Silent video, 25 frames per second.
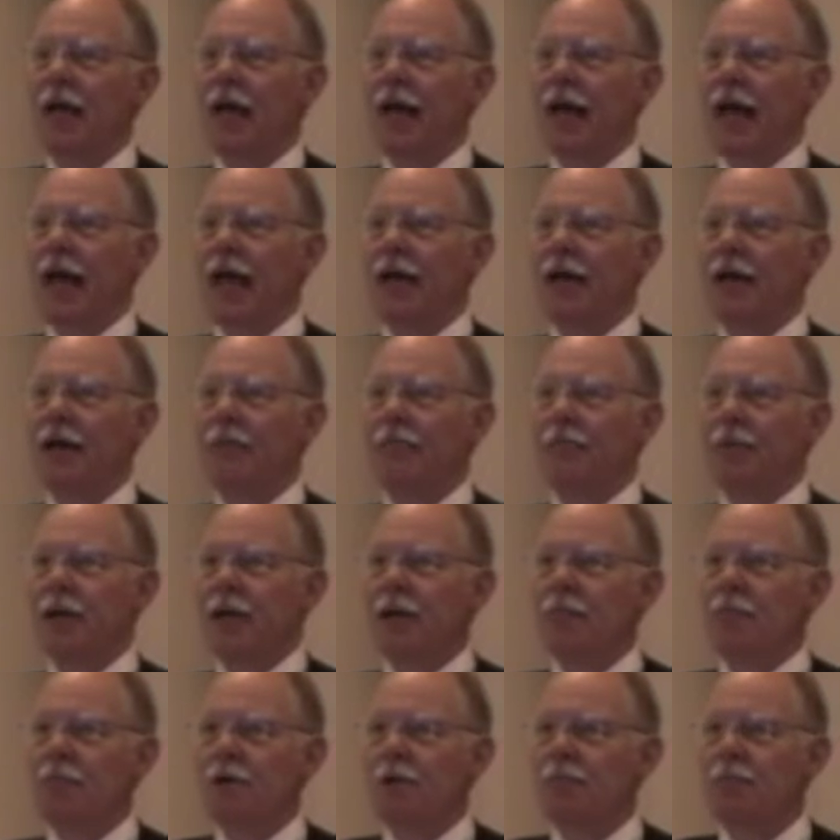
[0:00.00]
And
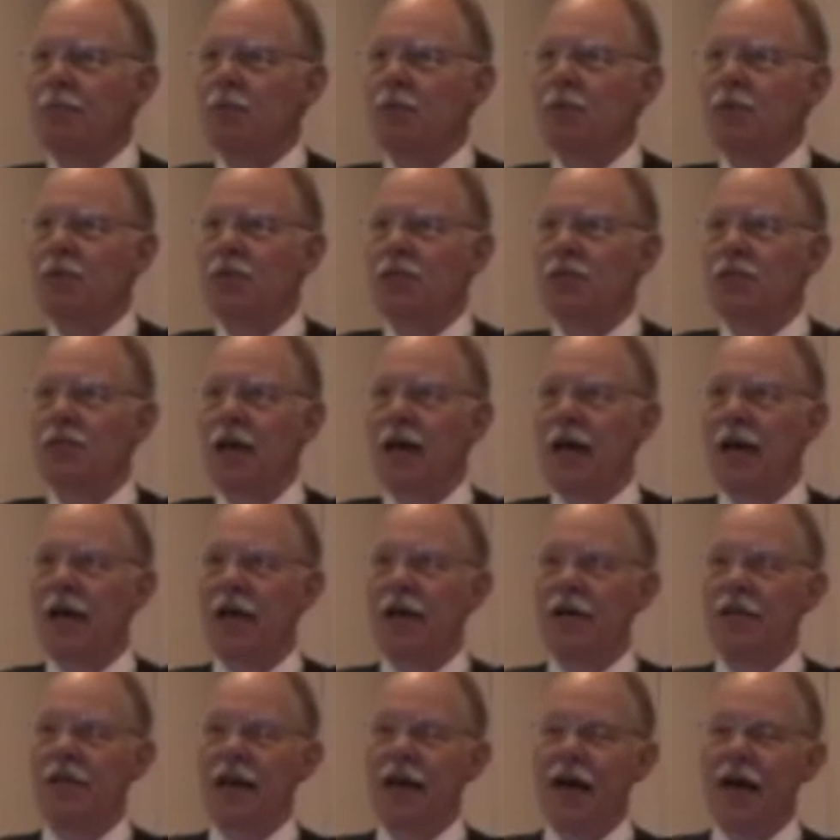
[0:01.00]
many people would
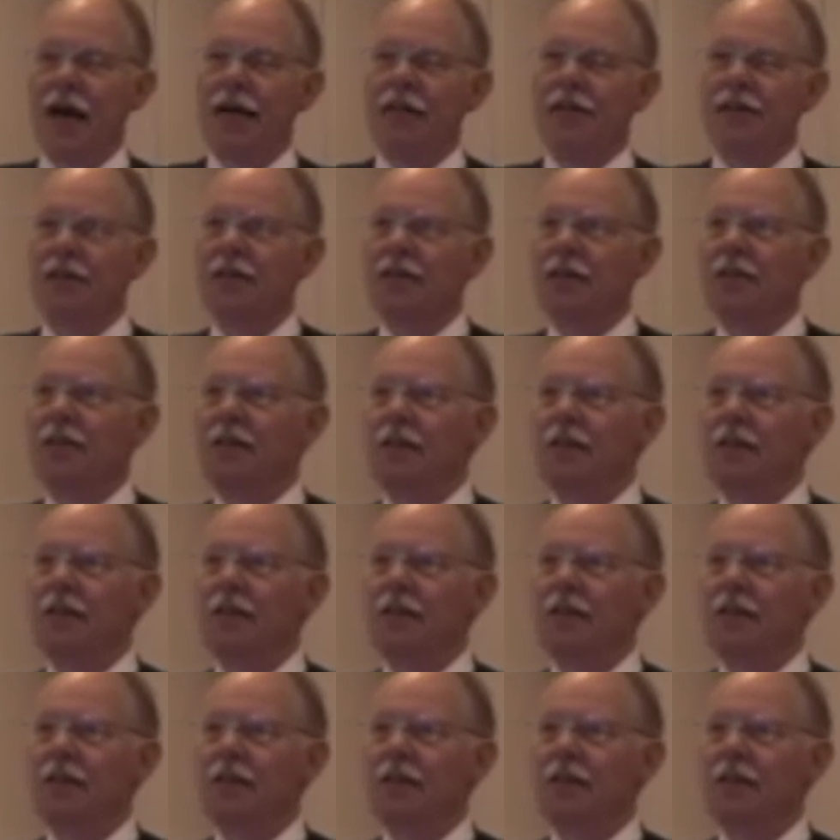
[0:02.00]
say that